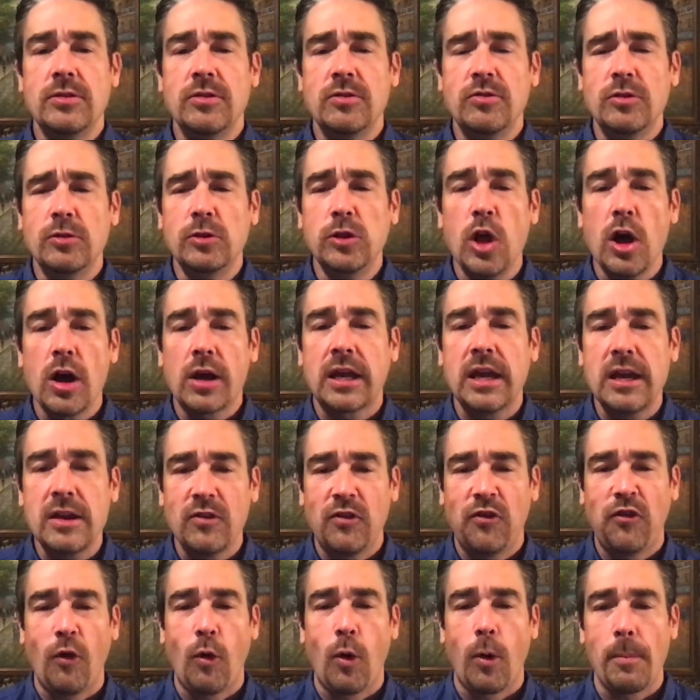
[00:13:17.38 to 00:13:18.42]
Looking
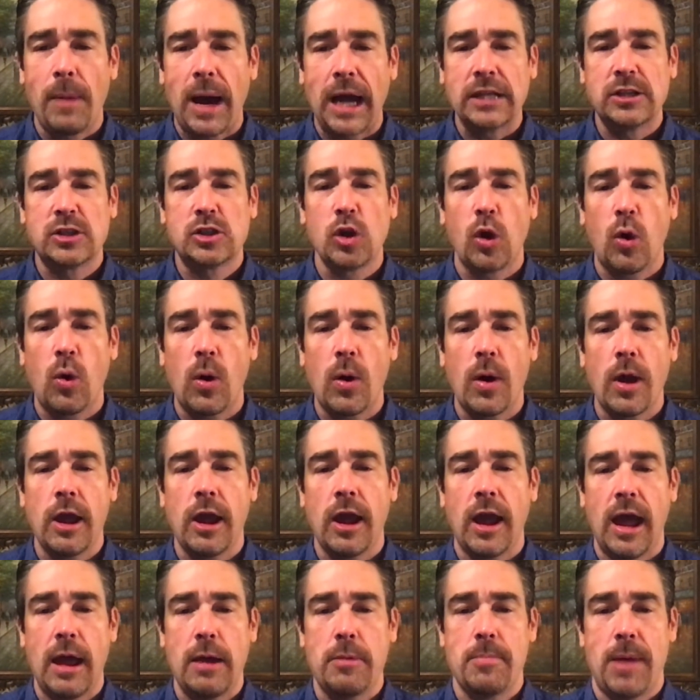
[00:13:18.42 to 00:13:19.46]
for my joy
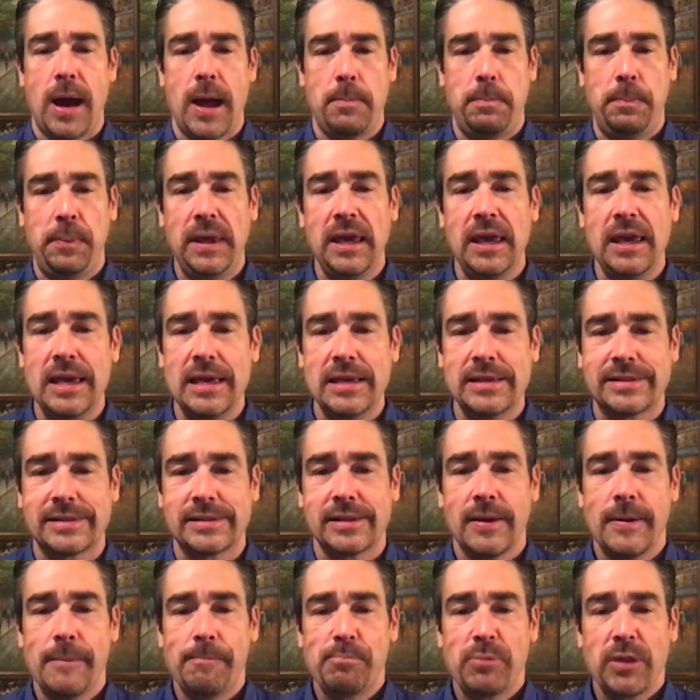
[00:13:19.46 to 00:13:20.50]
and my peace
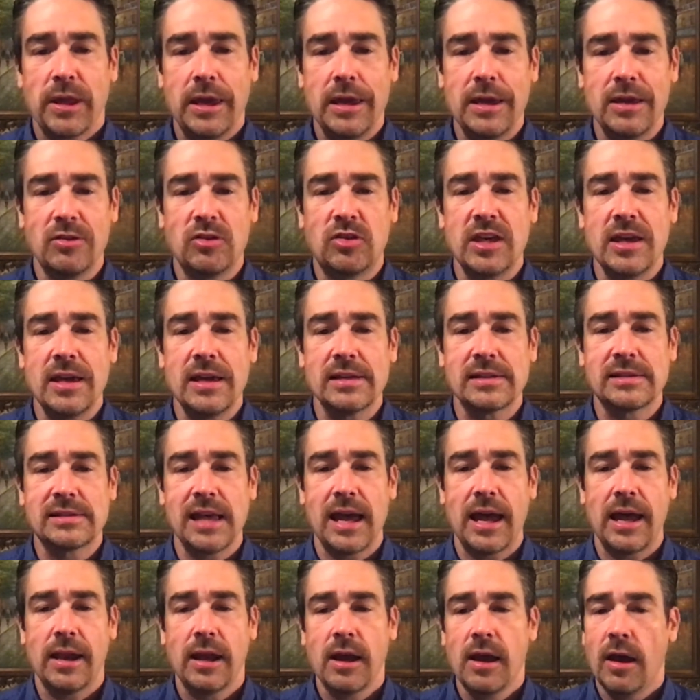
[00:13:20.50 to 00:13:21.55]
in things
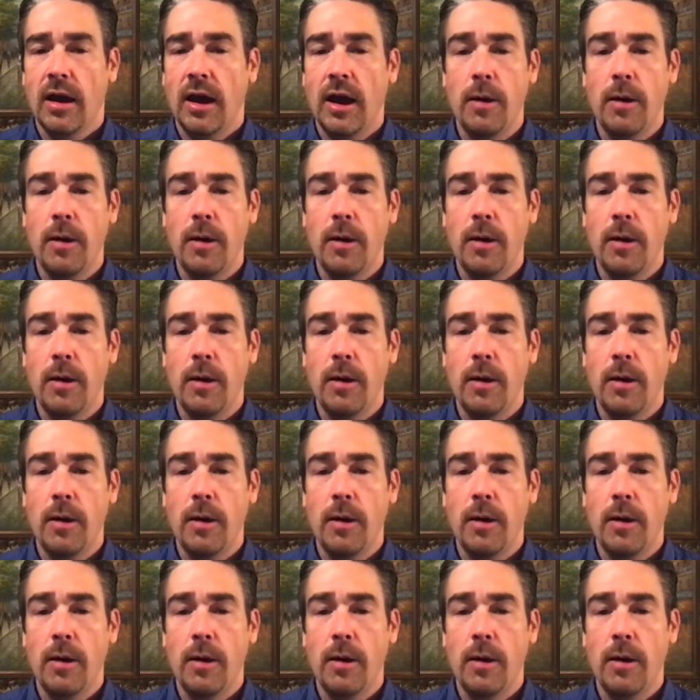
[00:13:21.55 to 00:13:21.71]
that,